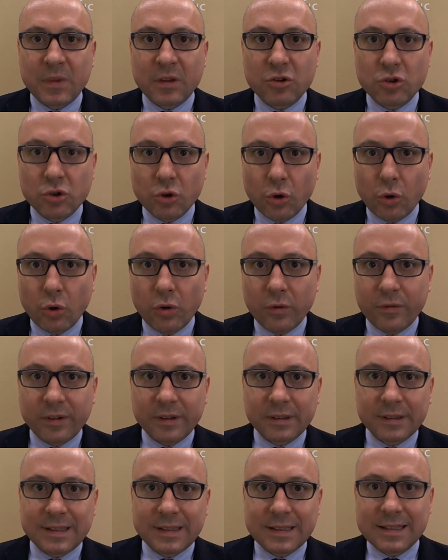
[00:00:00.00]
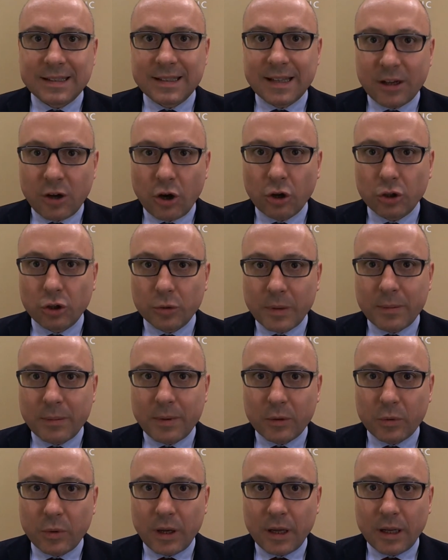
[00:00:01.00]
solve this dichotomy
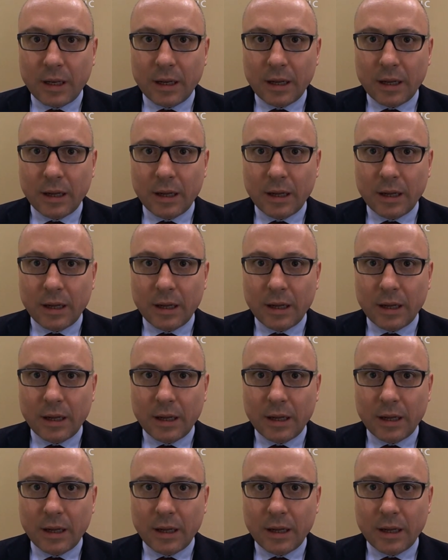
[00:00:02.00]
between